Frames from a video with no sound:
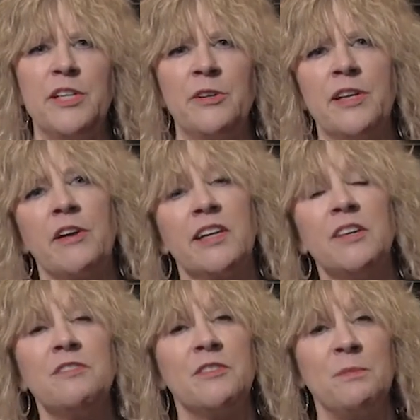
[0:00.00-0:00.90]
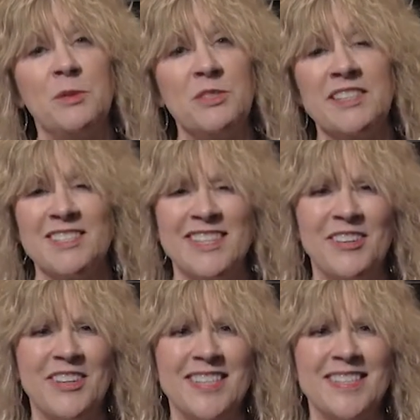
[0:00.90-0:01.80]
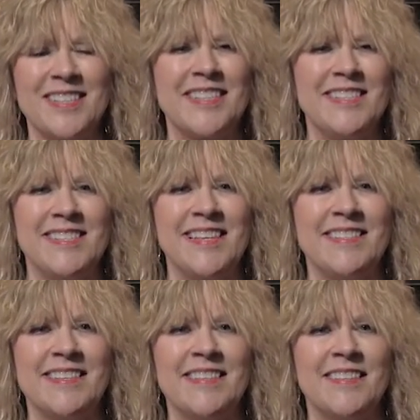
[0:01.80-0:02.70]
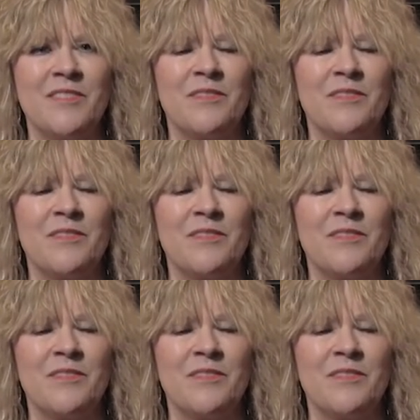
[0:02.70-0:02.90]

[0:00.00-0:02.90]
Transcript: year in our Gift of Music series this season.